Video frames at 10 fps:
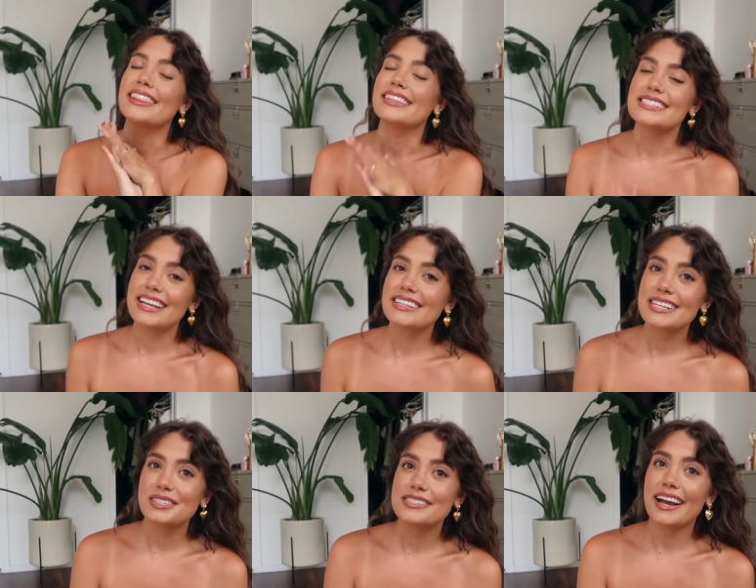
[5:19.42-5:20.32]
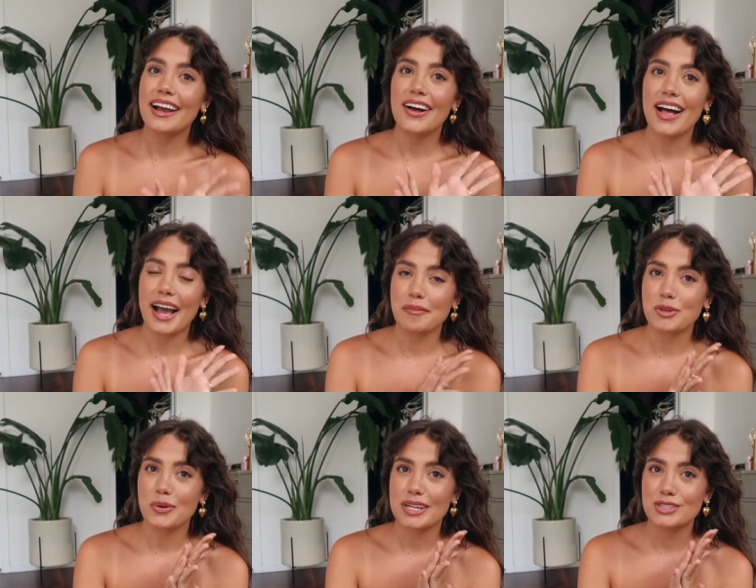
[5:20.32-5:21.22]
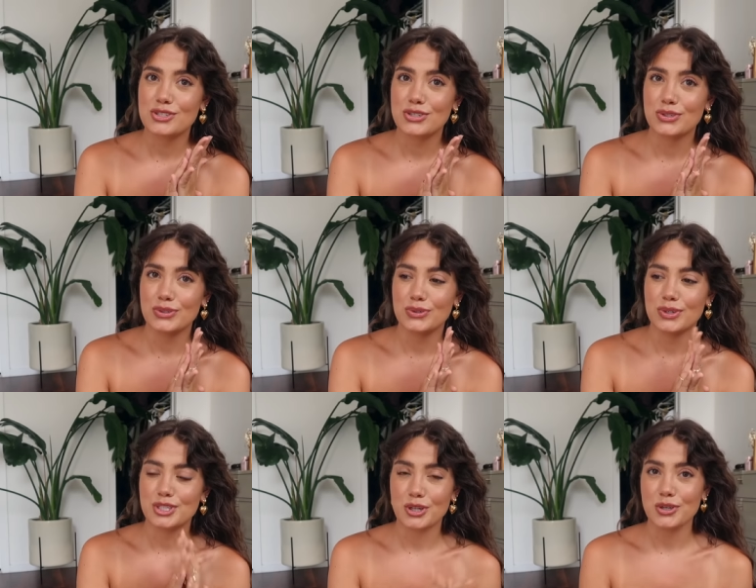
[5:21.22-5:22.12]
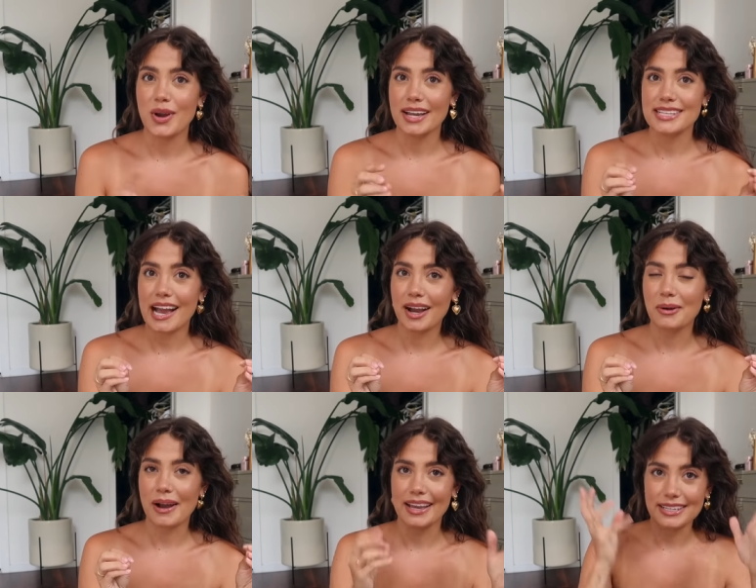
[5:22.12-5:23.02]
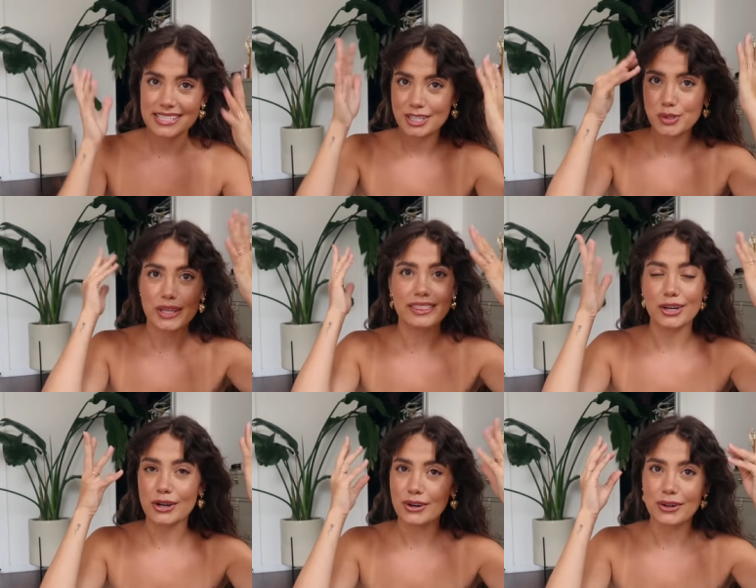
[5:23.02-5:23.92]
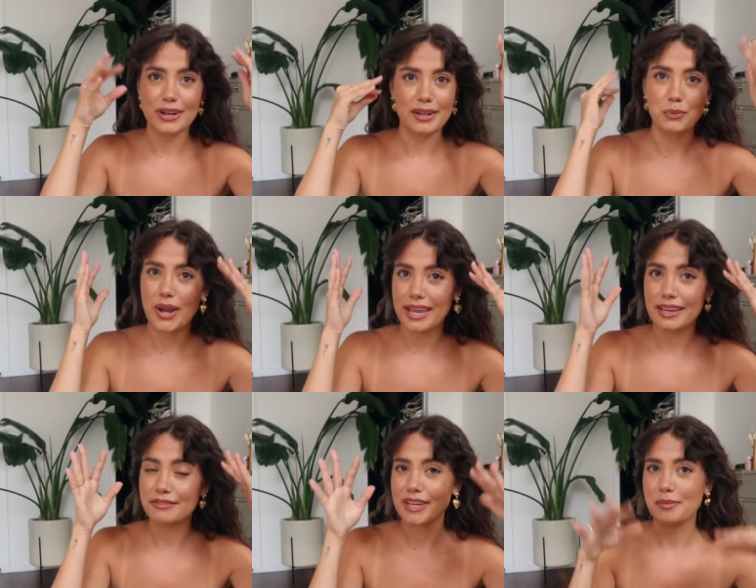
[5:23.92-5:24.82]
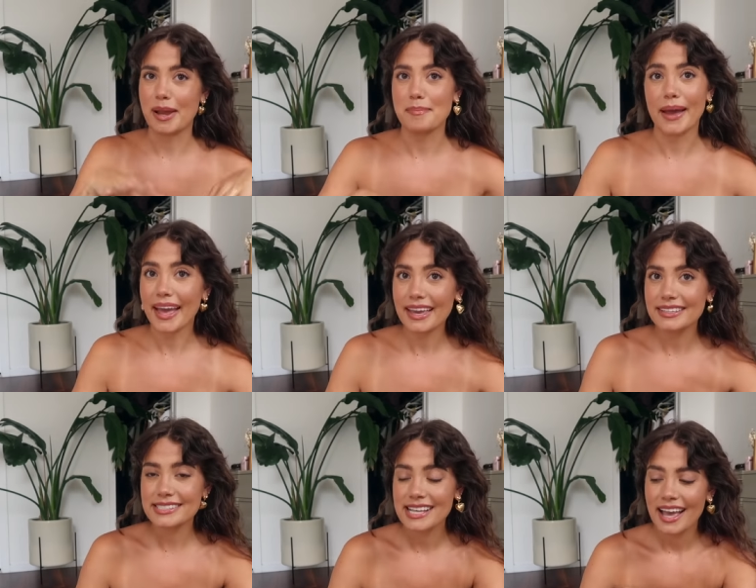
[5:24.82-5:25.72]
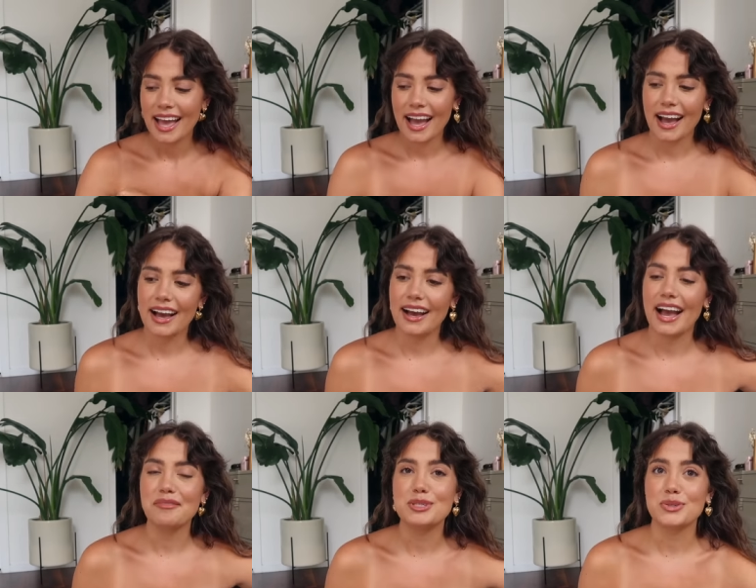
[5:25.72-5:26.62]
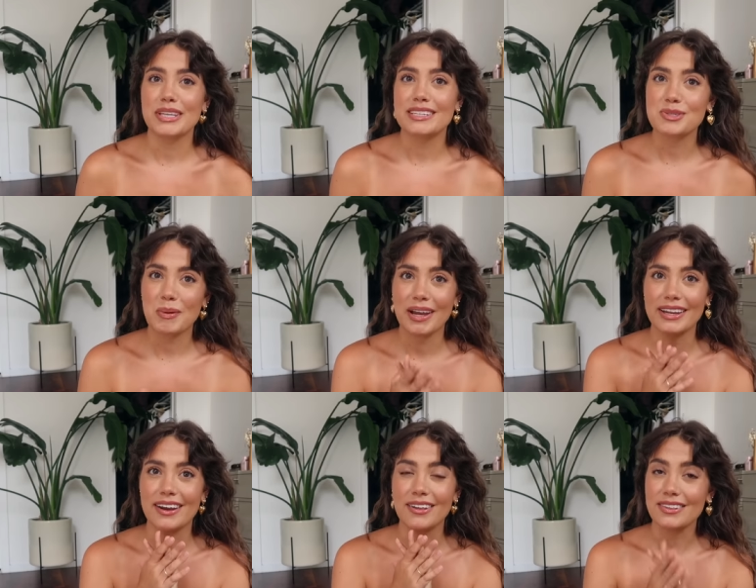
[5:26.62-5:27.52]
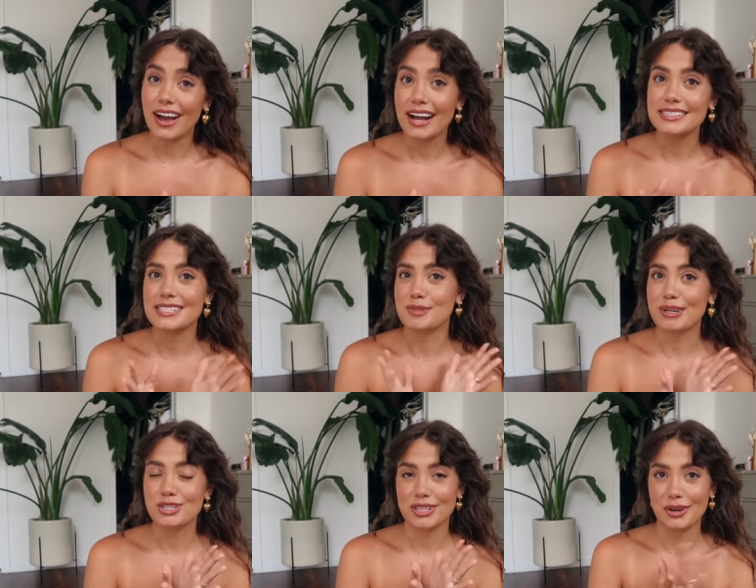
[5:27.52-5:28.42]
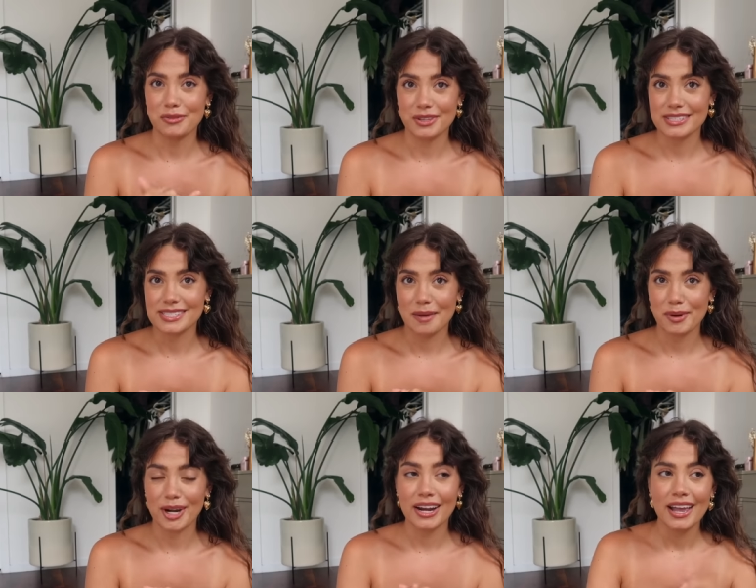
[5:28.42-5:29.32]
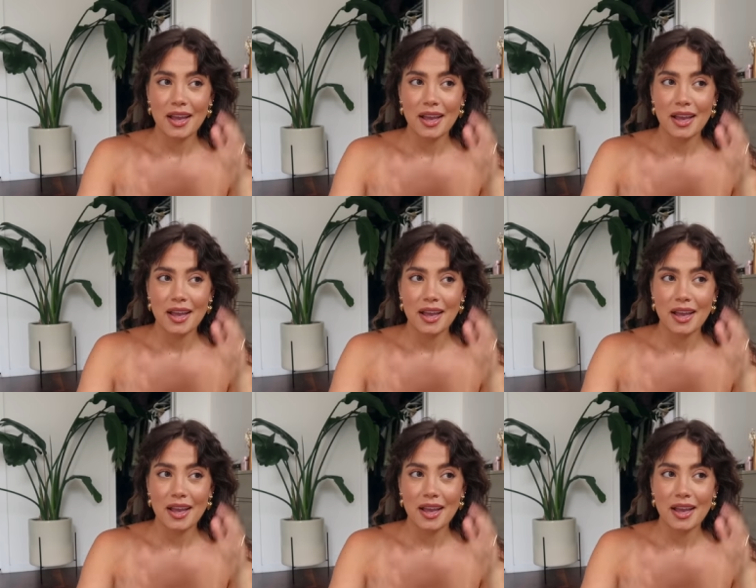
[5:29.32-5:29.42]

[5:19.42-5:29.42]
This next hairstyle, I'm going to show you guys how I accentuate the curl and wave in my bangs. Uh, I've been doing this one a lot, especially over the summer.